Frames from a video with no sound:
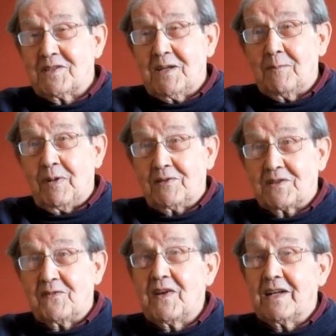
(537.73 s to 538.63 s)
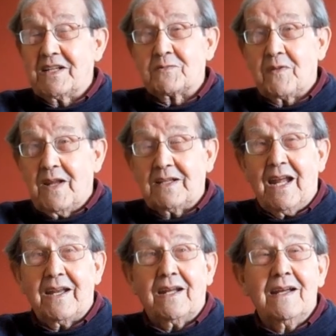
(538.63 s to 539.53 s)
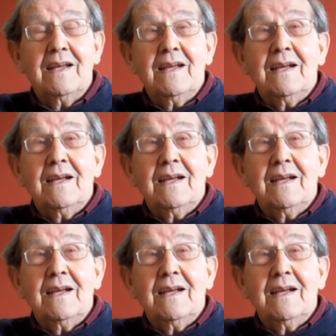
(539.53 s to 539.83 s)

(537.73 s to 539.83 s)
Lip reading: you see, because feelings were then getting